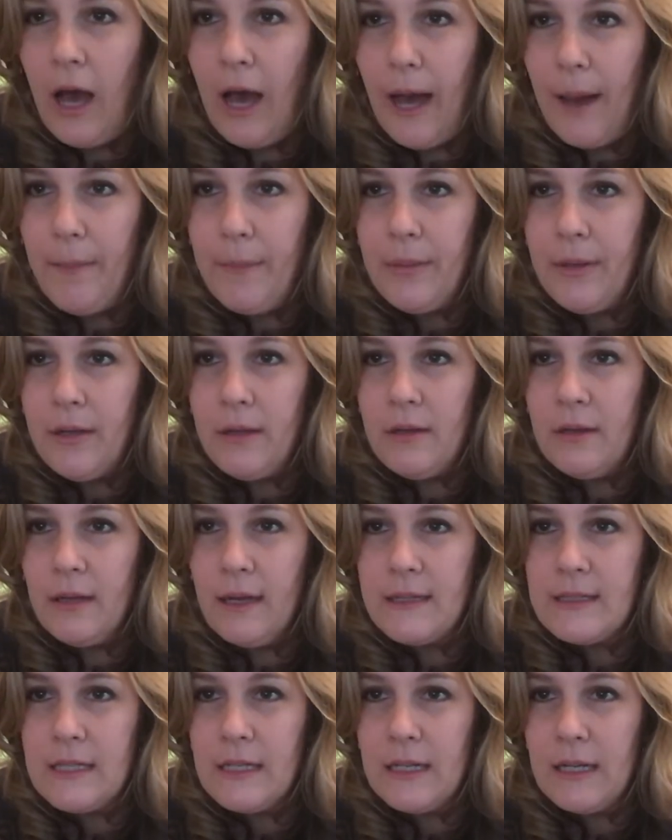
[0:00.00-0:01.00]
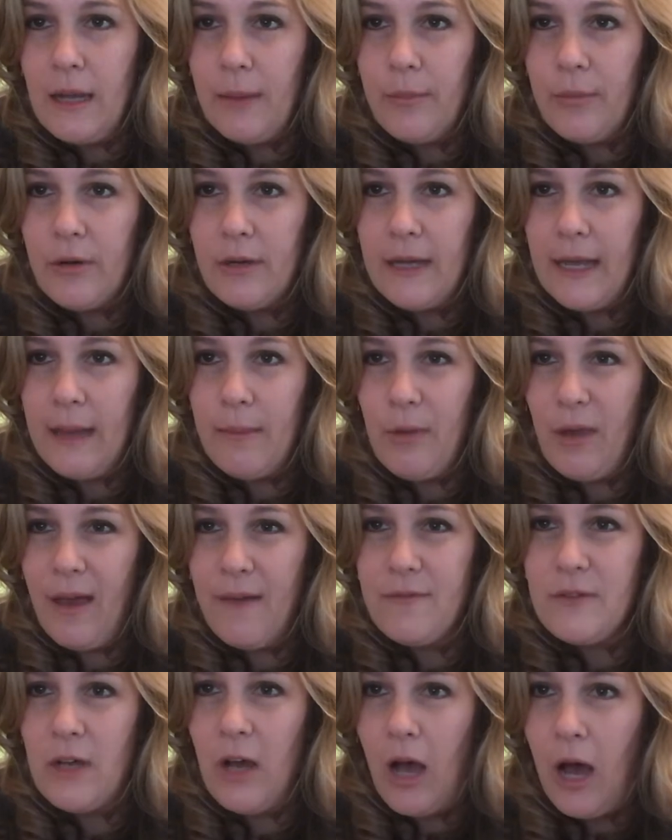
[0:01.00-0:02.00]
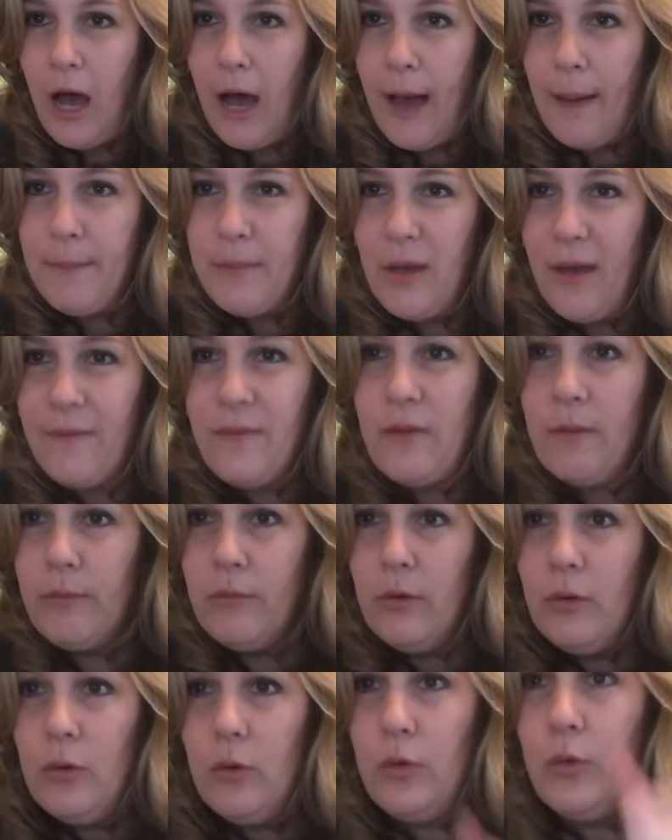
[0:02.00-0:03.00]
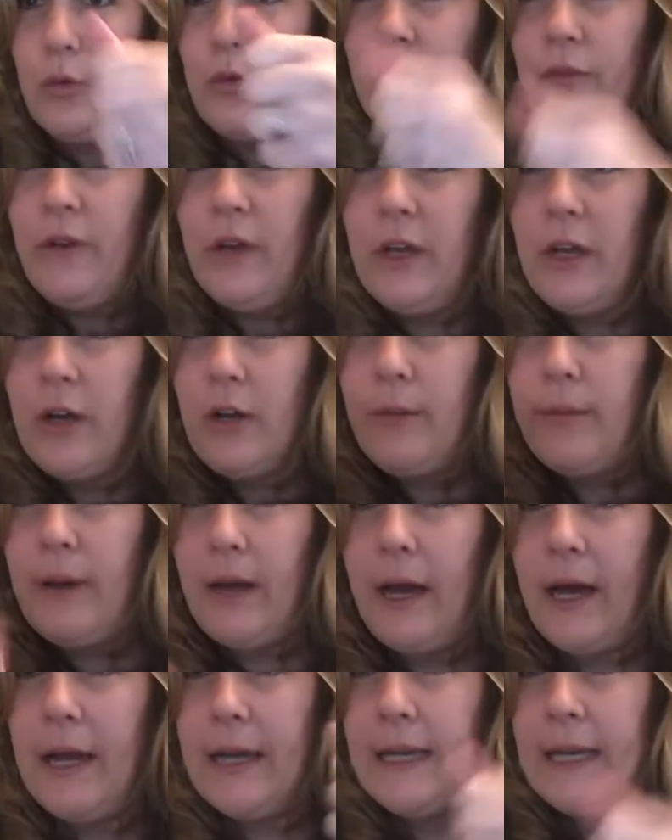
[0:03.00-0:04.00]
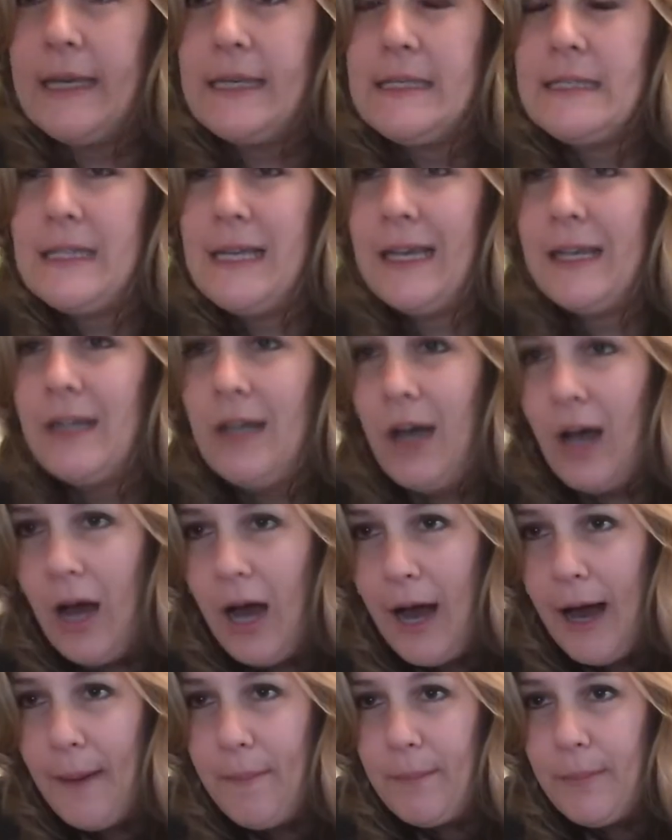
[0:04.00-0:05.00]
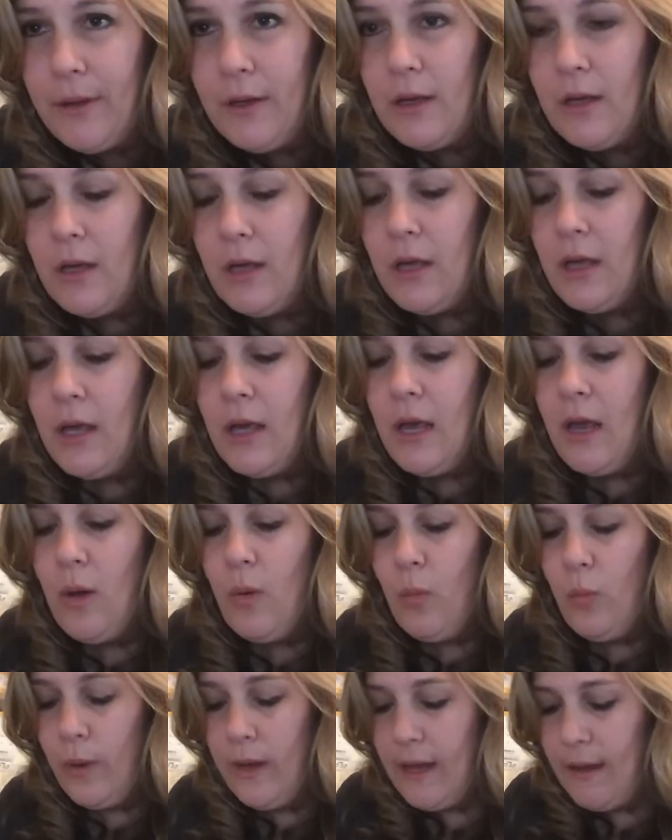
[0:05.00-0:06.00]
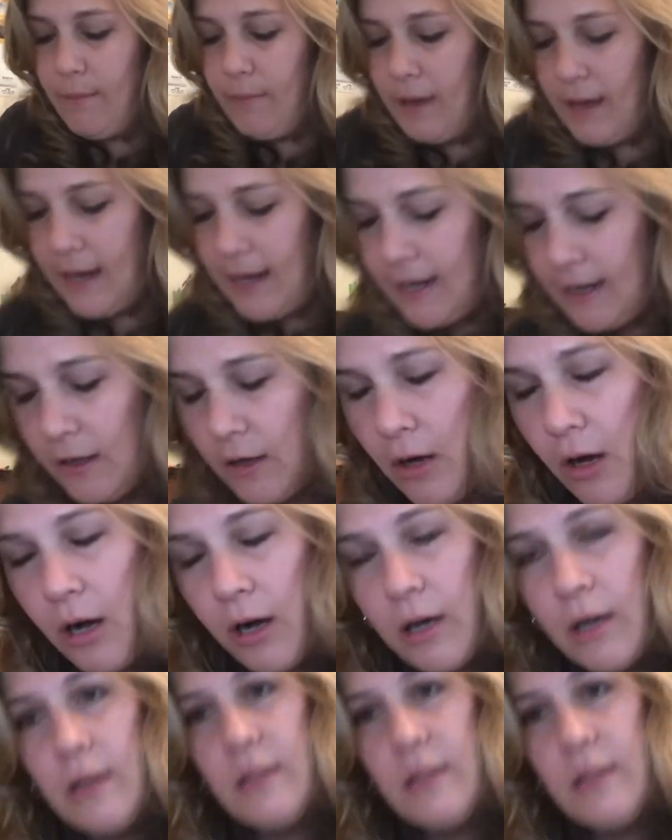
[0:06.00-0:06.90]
Hop. It's a number game. You have to hop. You have to move your bodies and hop. We made